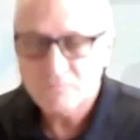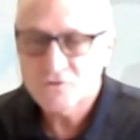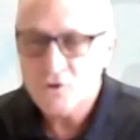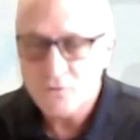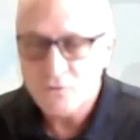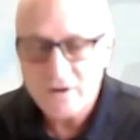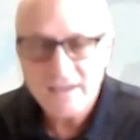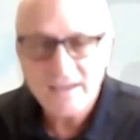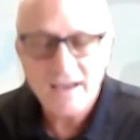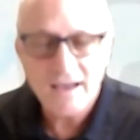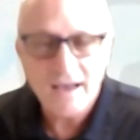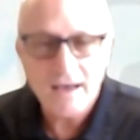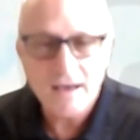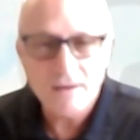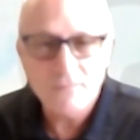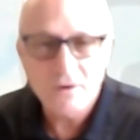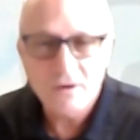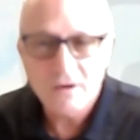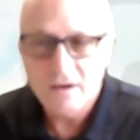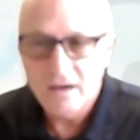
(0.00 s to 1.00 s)
Tony
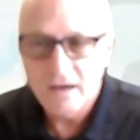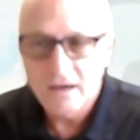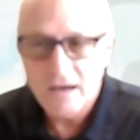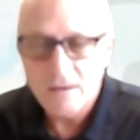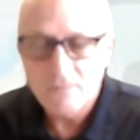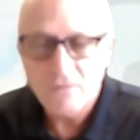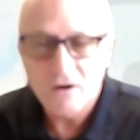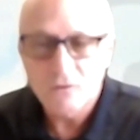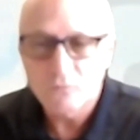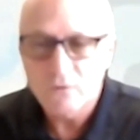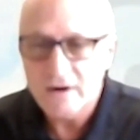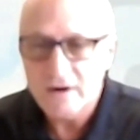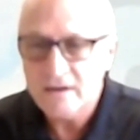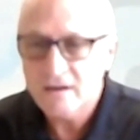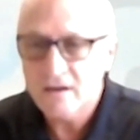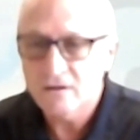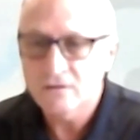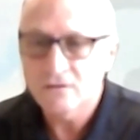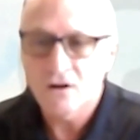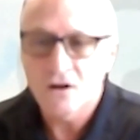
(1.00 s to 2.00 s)
Cobb, a rain
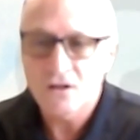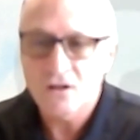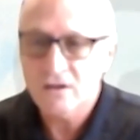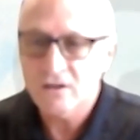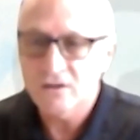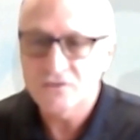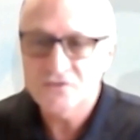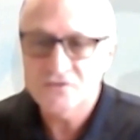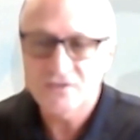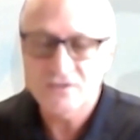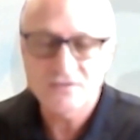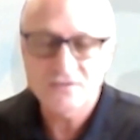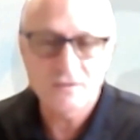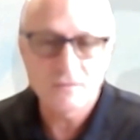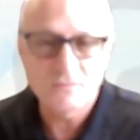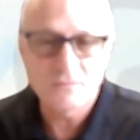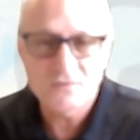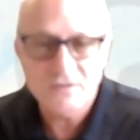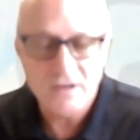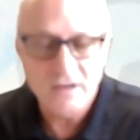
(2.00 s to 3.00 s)
gutter, all gutter
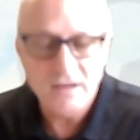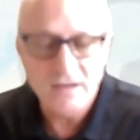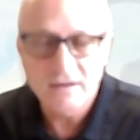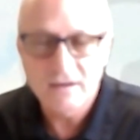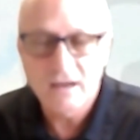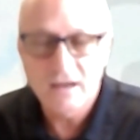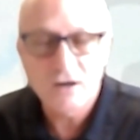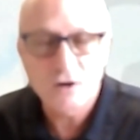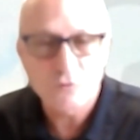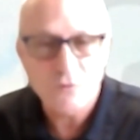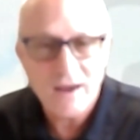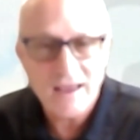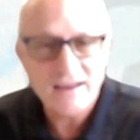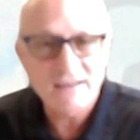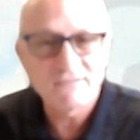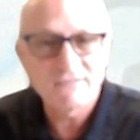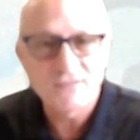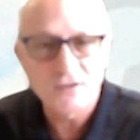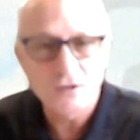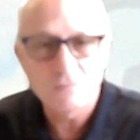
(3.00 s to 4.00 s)
systems in
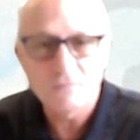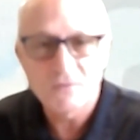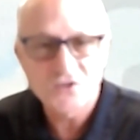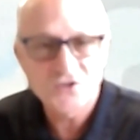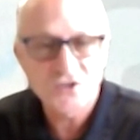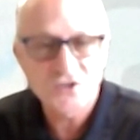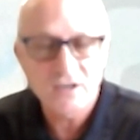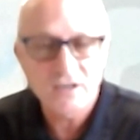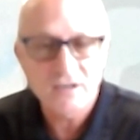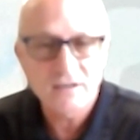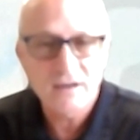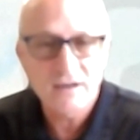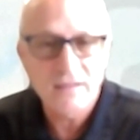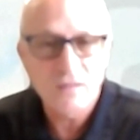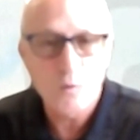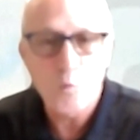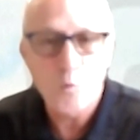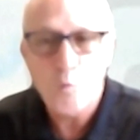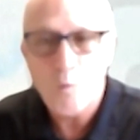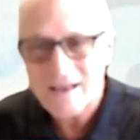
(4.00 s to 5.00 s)
Grandville, Michigan, on
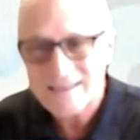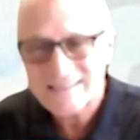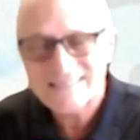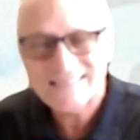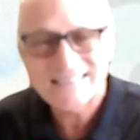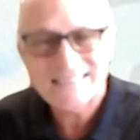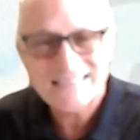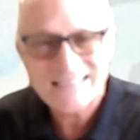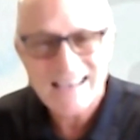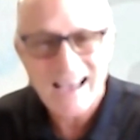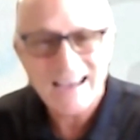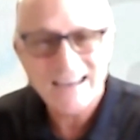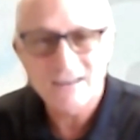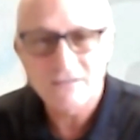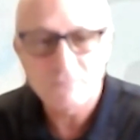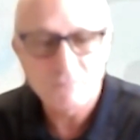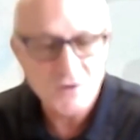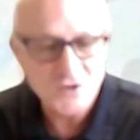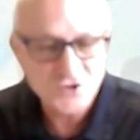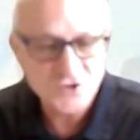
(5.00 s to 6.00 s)
the west side
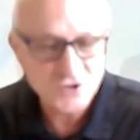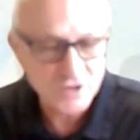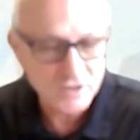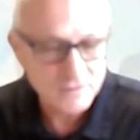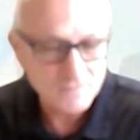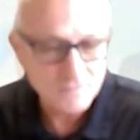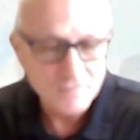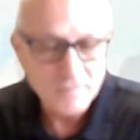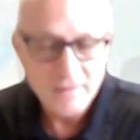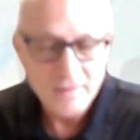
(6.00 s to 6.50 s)
of Michigan.